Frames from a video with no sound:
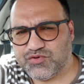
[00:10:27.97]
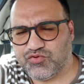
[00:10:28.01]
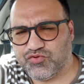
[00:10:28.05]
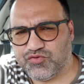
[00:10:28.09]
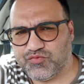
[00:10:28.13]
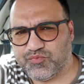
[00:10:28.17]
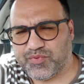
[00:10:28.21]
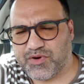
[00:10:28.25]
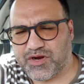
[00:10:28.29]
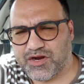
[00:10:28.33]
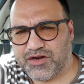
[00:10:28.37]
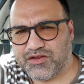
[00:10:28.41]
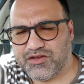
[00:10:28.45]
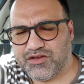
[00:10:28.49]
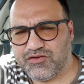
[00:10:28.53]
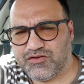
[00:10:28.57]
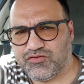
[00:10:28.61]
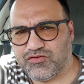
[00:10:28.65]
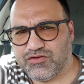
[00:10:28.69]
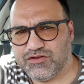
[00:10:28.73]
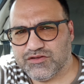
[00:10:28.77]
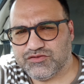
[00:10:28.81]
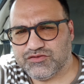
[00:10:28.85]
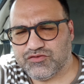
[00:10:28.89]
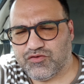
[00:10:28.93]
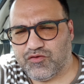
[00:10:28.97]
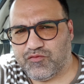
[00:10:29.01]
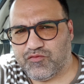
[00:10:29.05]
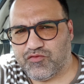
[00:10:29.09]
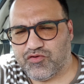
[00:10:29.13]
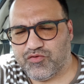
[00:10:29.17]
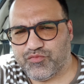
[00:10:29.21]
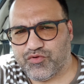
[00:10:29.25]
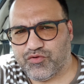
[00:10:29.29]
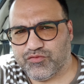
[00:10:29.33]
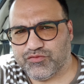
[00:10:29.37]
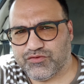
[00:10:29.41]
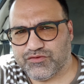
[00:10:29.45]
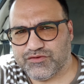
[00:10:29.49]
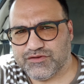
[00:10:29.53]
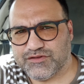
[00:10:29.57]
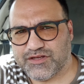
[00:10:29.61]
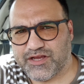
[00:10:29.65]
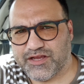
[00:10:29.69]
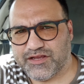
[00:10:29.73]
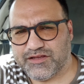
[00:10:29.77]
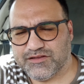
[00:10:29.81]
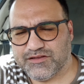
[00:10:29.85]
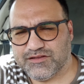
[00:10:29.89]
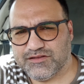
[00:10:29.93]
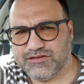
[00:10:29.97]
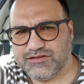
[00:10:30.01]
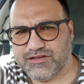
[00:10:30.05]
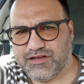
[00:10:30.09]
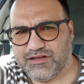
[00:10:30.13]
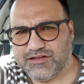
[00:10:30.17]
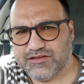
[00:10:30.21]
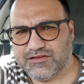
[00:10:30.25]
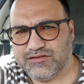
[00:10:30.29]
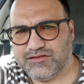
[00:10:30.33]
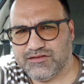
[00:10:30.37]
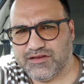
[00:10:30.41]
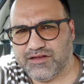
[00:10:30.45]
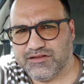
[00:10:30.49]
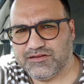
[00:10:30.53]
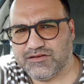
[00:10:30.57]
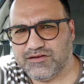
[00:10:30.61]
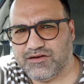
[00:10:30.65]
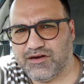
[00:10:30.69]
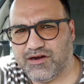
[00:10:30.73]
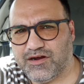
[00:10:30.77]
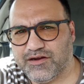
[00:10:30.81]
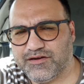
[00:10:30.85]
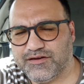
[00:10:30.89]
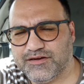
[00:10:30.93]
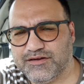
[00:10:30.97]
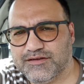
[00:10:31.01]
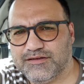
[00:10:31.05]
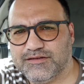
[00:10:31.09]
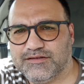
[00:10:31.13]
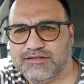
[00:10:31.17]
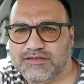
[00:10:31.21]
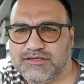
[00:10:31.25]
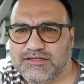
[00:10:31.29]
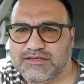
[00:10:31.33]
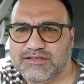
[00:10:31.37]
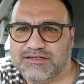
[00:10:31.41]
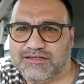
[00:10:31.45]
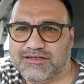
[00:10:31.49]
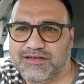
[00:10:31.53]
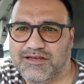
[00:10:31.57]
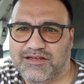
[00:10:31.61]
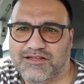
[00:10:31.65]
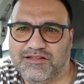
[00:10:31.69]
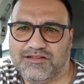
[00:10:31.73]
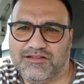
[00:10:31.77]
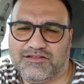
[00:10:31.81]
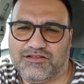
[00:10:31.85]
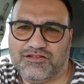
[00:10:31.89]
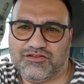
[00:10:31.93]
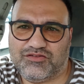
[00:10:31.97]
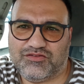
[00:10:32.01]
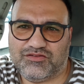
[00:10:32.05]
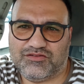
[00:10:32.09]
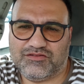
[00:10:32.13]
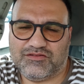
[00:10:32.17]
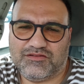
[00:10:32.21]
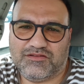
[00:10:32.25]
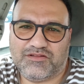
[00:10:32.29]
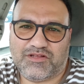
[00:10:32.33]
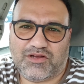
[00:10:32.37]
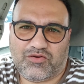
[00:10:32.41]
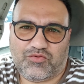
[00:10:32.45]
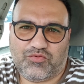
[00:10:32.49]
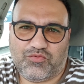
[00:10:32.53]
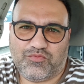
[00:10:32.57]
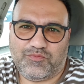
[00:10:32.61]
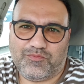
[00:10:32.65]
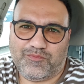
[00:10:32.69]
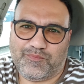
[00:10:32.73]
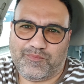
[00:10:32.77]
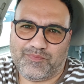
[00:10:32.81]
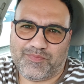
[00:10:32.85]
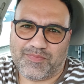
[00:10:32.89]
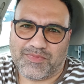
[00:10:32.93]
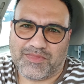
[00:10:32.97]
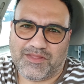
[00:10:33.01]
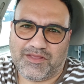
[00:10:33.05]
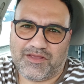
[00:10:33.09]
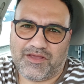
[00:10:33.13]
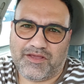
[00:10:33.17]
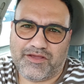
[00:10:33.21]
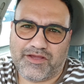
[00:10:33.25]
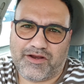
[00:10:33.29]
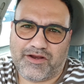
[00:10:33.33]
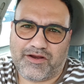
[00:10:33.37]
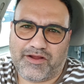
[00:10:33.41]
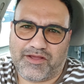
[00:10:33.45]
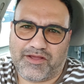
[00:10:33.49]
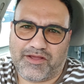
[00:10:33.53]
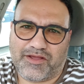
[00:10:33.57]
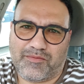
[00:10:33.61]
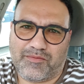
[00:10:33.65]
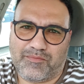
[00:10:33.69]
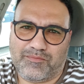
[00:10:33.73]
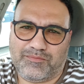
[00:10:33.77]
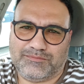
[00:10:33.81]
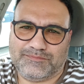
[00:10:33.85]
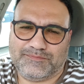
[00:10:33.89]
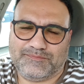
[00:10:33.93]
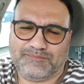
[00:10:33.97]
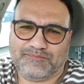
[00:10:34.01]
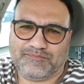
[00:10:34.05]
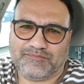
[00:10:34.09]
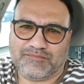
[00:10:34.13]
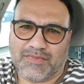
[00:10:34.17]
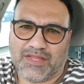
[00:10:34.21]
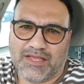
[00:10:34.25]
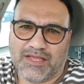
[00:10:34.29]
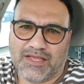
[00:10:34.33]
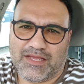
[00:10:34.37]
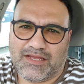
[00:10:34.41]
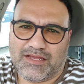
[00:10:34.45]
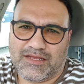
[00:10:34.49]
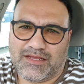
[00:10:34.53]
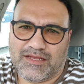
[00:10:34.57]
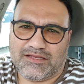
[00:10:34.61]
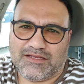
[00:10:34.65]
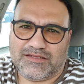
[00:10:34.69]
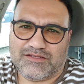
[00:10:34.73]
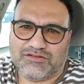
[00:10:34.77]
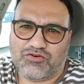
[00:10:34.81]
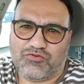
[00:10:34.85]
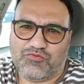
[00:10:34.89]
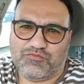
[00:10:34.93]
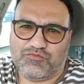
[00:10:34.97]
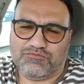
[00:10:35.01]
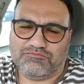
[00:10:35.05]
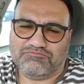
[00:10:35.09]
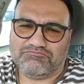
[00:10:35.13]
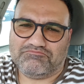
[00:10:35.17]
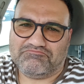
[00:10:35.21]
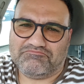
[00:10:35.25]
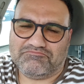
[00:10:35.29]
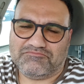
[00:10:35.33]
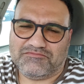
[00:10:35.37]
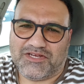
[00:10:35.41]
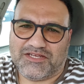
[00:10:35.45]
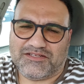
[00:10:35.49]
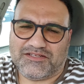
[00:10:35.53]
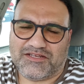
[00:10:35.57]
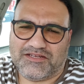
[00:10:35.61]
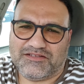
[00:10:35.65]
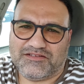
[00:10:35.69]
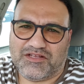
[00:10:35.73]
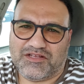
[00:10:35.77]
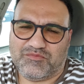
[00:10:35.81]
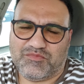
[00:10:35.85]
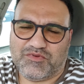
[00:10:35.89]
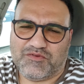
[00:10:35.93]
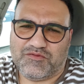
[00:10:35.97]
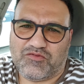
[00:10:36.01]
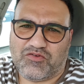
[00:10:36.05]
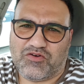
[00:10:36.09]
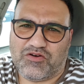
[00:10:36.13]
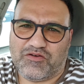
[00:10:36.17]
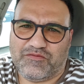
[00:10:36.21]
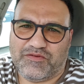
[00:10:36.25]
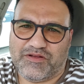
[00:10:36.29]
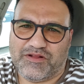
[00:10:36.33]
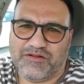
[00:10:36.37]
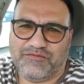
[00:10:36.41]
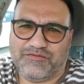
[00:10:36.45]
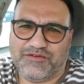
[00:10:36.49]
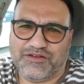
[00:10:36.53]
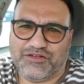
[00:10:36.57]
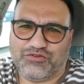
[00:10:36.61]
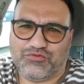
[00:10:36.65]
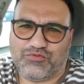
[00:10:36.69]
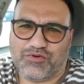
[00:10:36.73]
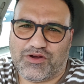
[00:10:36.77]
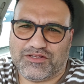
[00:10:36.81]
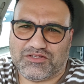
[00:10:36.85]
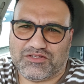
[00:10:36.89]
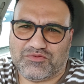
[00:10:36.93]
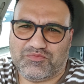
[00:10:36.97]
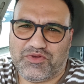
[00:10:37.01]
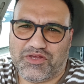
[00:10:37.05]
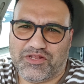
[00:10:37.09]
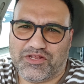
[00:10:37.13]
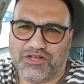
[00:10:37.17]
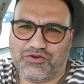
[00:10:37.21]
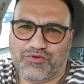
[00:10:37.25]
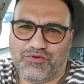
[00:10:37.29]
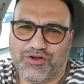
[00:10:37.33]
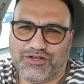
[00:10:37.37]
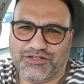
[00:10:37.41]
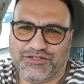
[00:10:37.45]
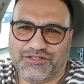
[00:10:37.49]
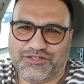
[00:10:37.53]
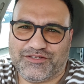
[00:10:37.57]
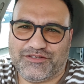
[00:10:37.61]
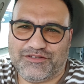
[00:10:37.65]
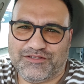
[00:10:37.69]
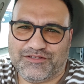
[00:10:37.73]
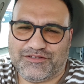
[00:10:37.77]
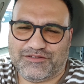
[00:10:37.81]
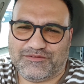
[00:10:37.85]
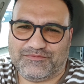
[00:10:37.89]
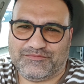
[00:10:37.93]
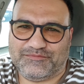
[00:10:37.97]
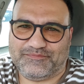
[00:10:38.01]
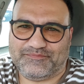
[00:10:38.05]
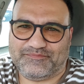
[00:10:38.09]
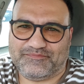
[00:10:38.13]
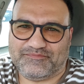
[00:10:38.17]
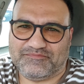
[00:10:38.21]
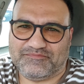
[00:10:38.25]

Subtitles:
good parking also for motorcycles and car, and now here I am. So as I said before, feel free to ask me any questions.